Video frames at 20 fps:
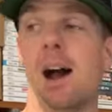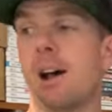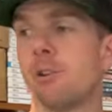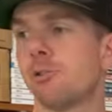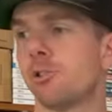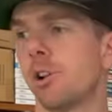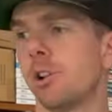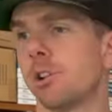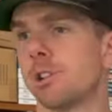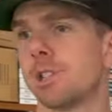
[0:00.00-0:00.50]
one
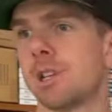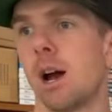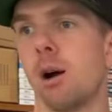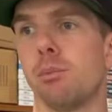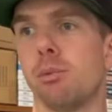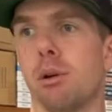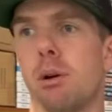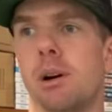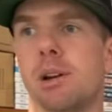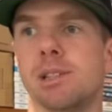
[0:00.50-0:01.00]
hundred dollar sale
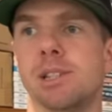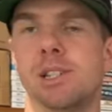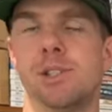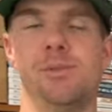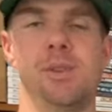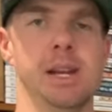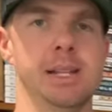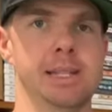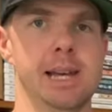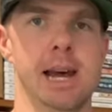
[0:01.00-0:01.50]
price is
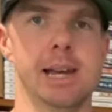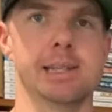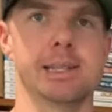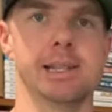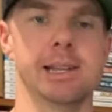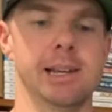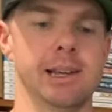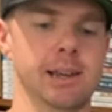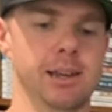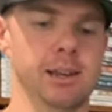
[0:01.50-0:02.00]

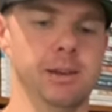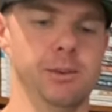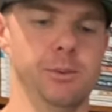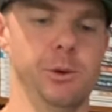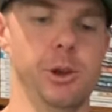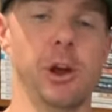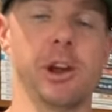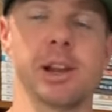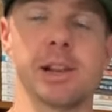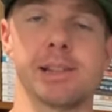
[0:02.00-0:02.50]
fantastic.
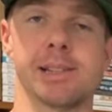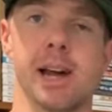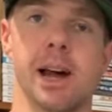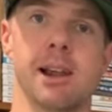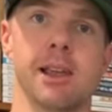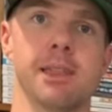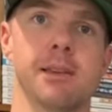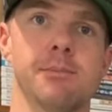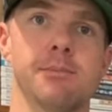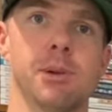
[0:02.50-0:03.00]
We don't get a
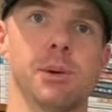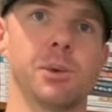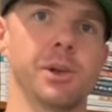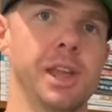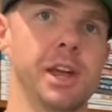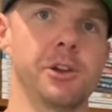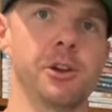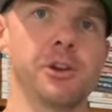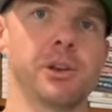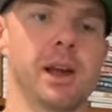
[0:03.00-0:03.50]
ton of them, but when
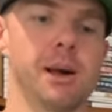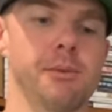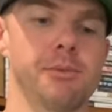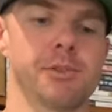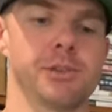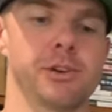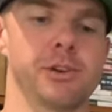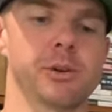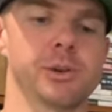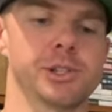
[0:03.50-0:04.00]
they do come
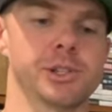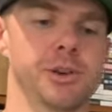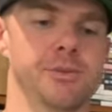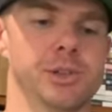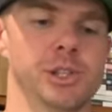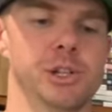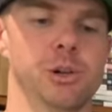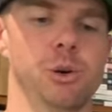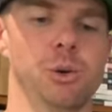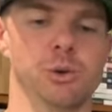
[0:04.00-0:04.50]
through, it's
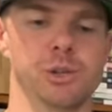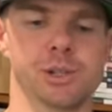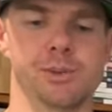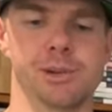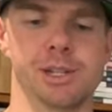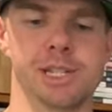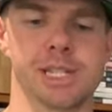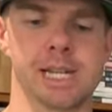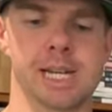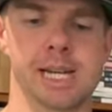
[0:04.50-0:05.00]
obviously
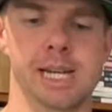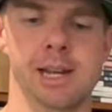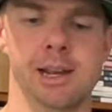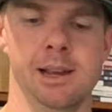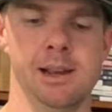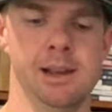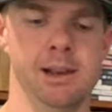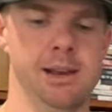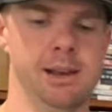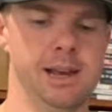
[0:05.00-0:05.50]
awesome to see.
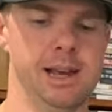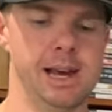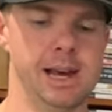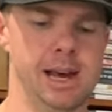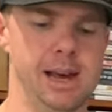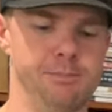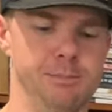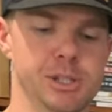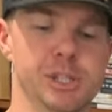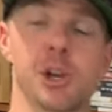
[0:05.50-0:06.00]

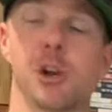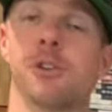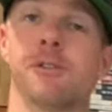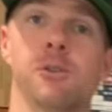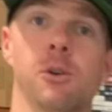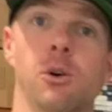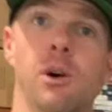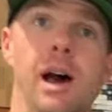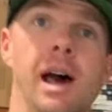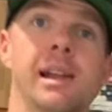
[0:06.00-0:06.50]
Um, Persona
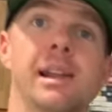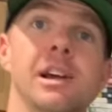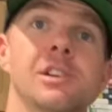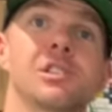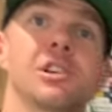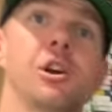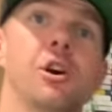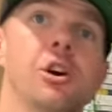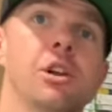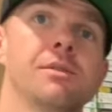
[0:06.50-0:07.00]
four, I hadn't
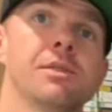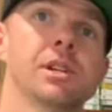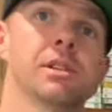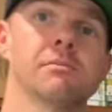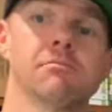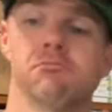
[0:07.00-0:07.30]
actually heard of it.